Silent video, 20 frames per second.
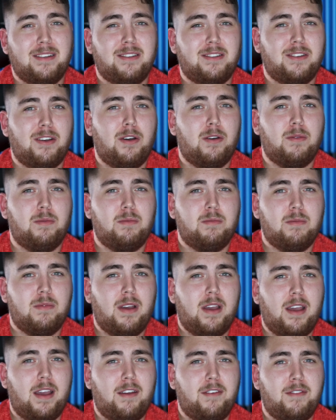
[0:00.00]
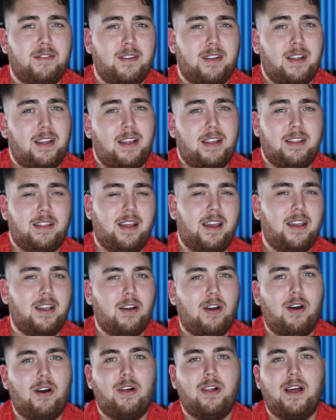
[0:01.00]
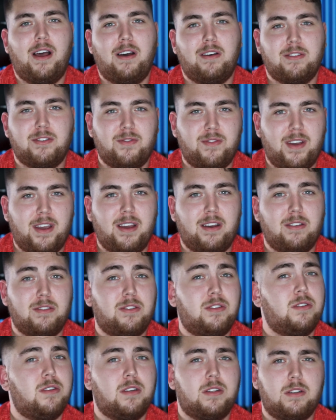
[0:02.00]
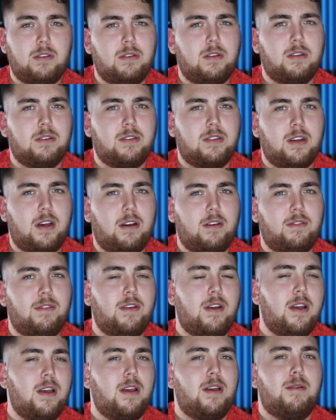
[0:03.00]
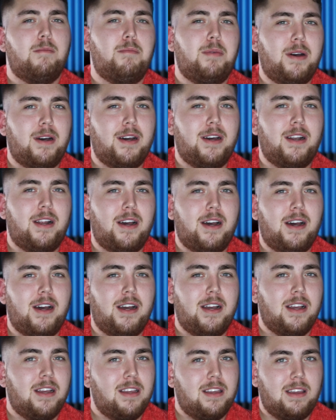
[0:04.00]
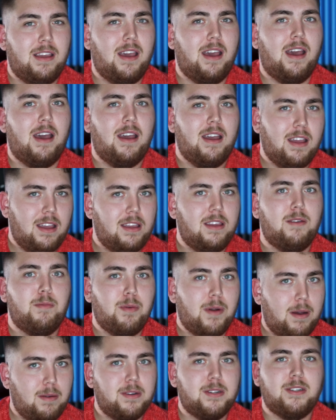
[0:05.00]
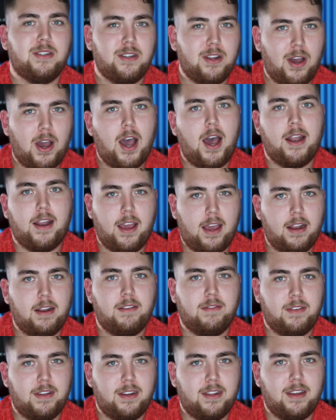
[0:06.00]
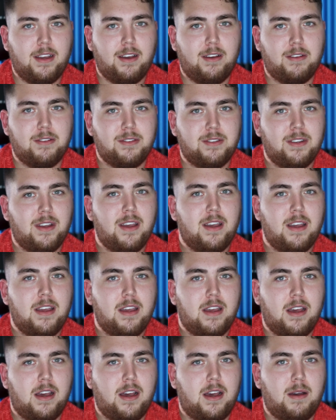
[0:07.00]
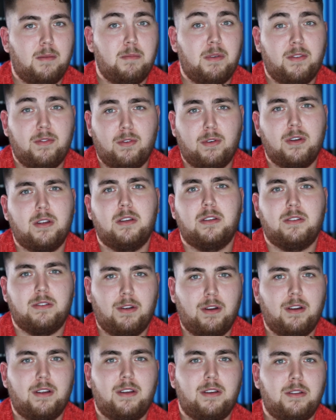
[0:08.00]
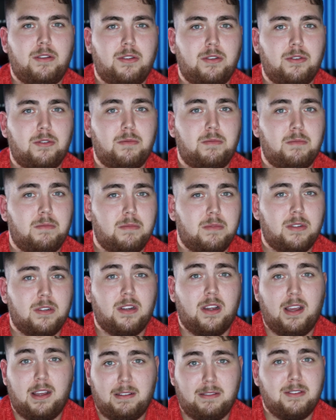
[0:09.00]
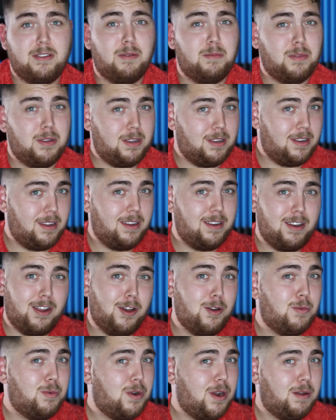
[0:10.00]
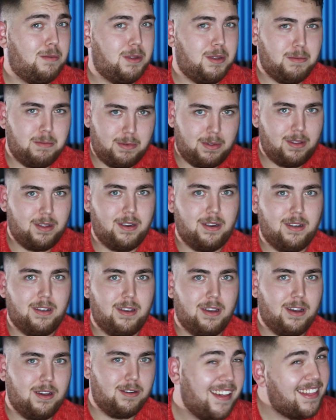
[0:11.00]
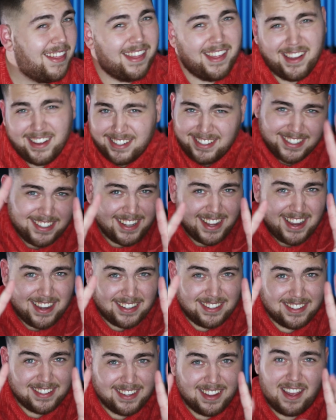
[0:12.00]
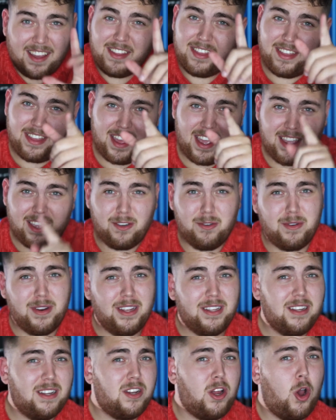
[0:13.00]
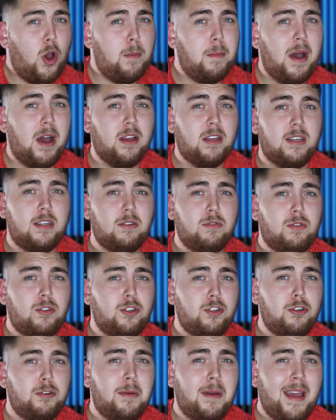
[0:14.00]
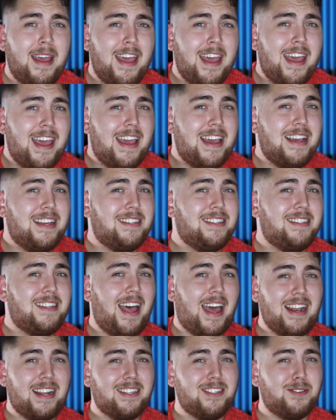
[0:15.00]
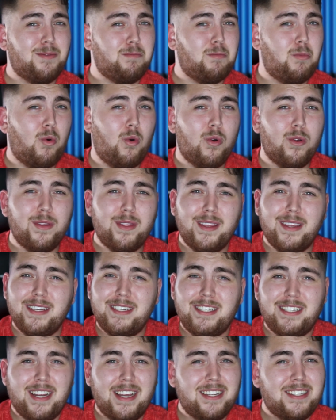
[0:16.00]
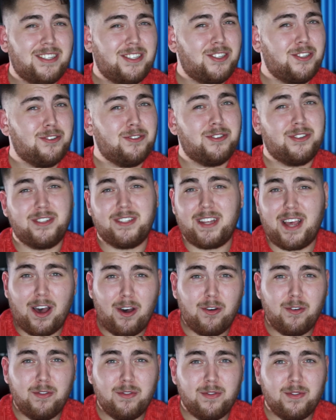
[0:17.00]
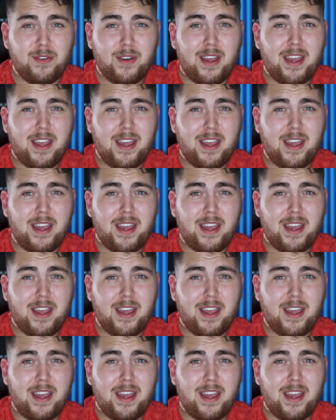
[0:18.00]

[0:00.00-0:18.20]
so if and like all else fails, you can do it yourself. But yeah, you probably should know how to edit videos before you start YouTube. Yeah, something you didn't know probably, but there you go. The sixth thing you need to know about YouTube is that it's more than just yourself.